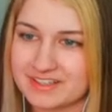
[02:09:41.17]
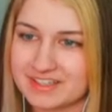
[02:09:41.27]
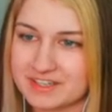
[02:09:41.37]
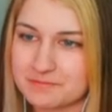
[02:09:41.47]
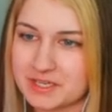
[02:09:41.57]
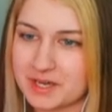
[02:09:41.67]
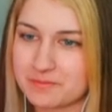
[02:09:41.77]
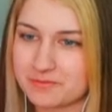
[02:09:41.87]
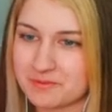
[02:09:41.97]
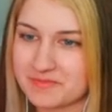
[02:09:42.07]
give me up
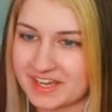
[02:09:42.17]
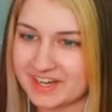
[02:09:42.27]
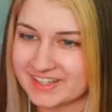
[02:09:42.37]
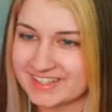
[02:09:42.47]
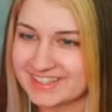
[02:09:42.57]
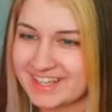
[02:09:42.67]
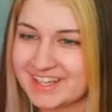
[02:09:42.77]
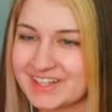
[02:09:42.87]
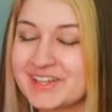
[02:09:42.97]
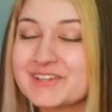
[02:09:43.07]
from there.
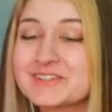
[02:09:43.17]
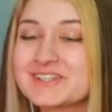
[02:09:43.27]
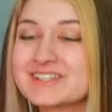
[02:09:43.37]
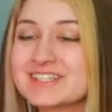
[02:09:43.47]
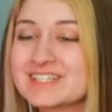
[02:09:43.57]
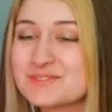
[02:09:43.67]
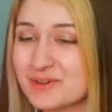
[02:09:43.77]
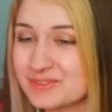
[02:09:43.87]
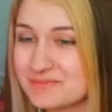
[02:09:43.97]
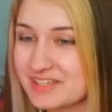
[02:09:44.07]
Lunar Liz, welcome